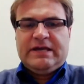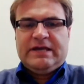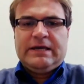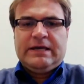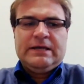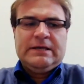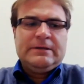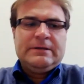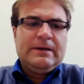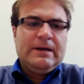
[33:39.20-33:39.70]

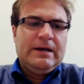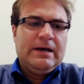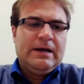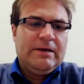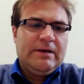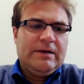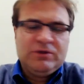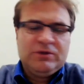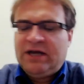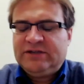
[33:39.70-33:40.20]
thing.
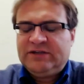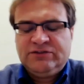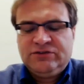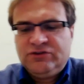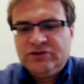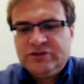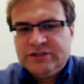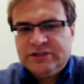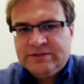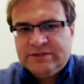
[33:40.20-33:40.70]

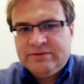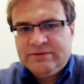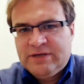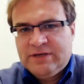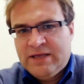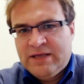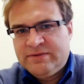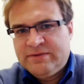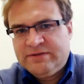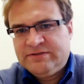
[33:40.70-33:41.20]
I stood
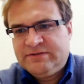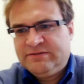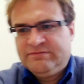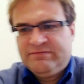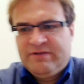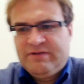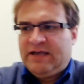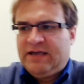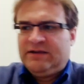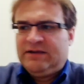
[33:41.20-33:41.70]
on the
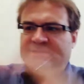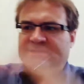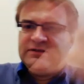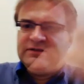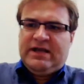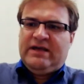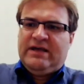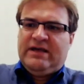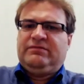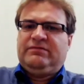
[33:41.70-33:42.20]

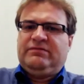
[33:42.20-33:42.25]
savannah